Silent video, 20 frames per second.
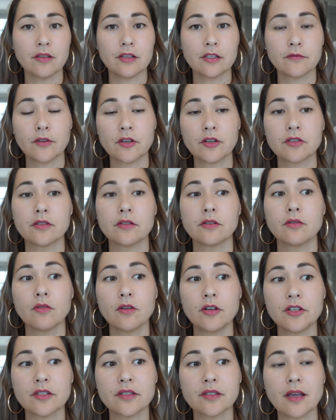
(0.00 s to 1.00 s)
These photos are
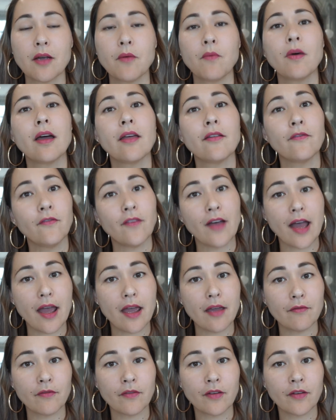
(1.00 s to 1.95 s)
gorgeous. I want 5.